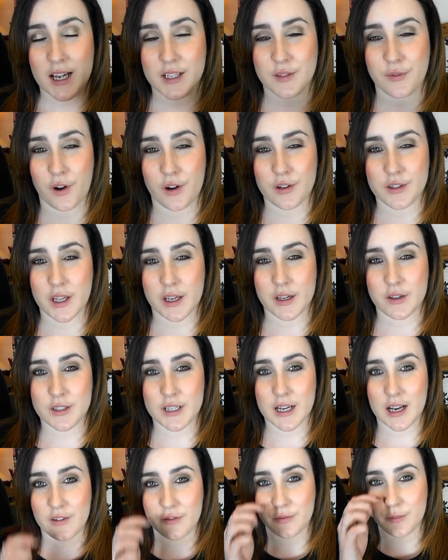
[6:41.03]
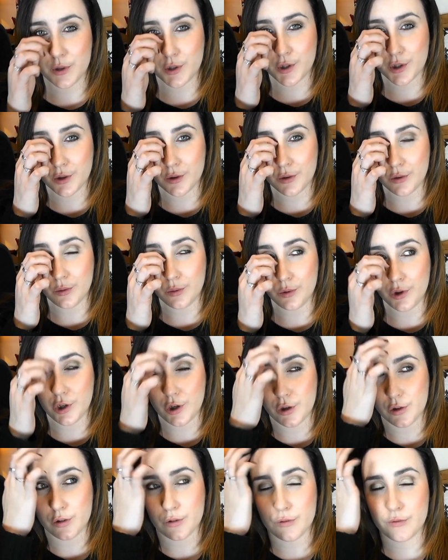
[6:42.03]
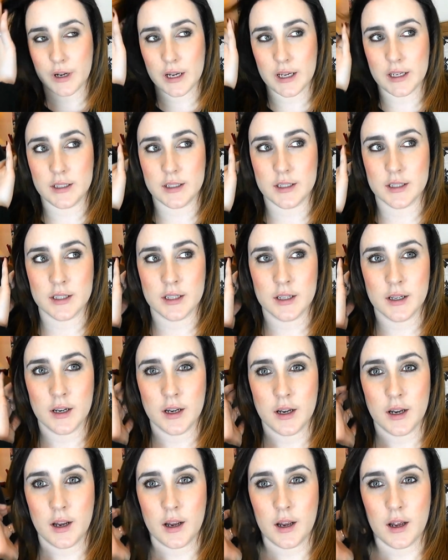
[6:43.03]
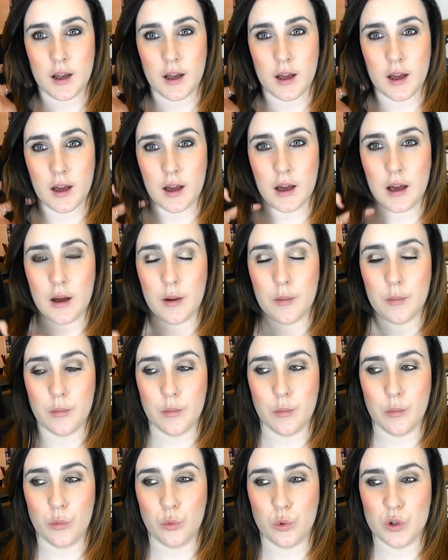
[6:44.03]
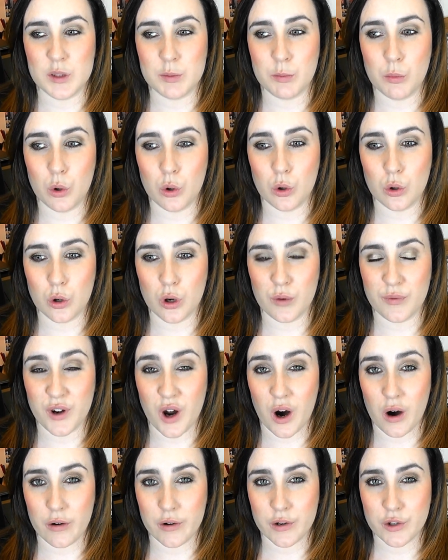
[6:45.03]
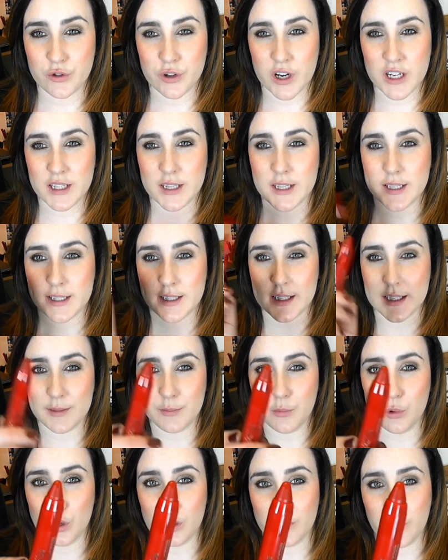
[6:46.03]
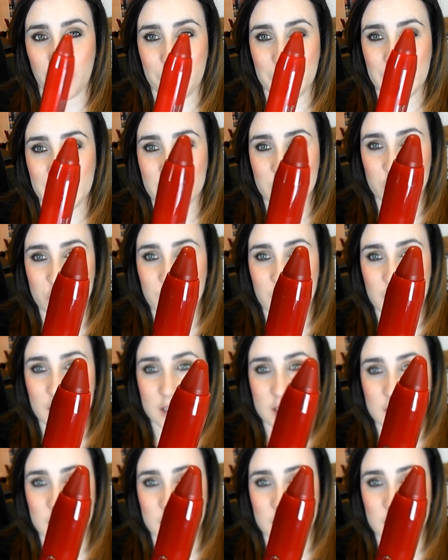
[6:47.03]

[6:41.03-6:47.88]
As far as I could tell from the two, the other red was more of an orange red. This is more of a pinkish red,